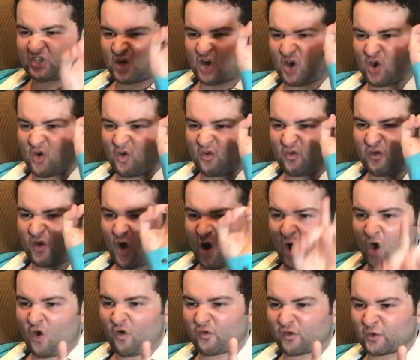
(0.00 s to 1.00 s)
dove
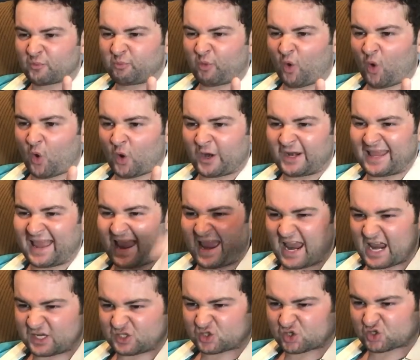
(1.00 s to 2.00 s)
overboard
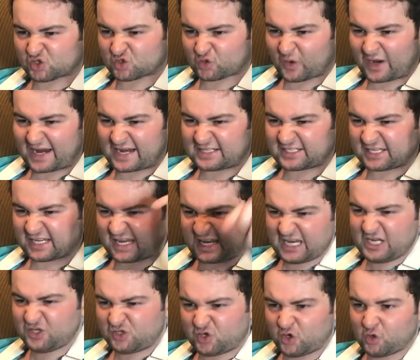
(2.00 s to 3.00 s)
and straight
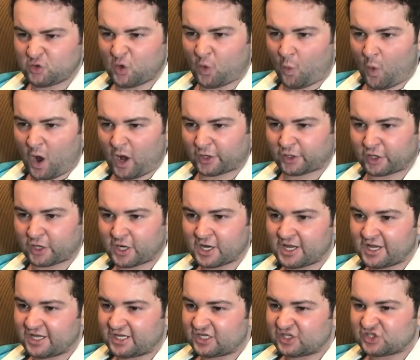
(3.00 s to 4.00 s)
into the water
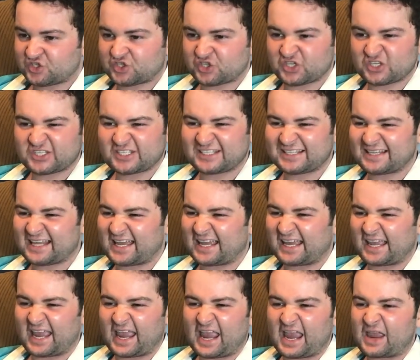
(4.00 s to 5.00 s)
just
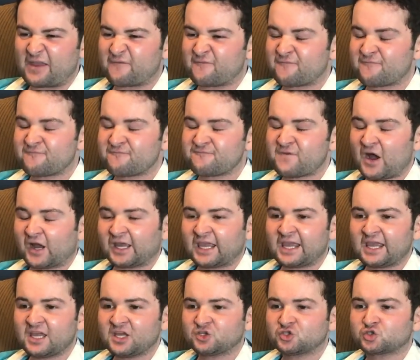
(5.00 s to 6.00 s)
like a
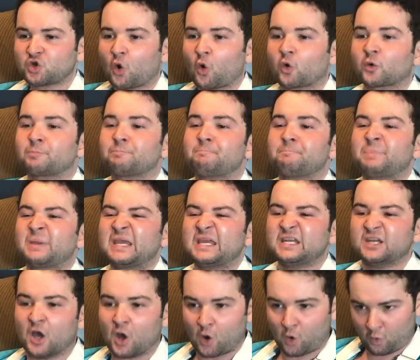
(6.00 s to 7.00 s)
fucking
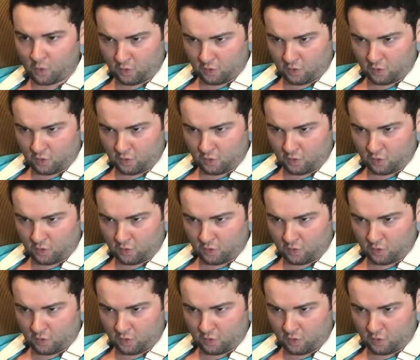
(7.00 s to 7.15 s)
torpedo.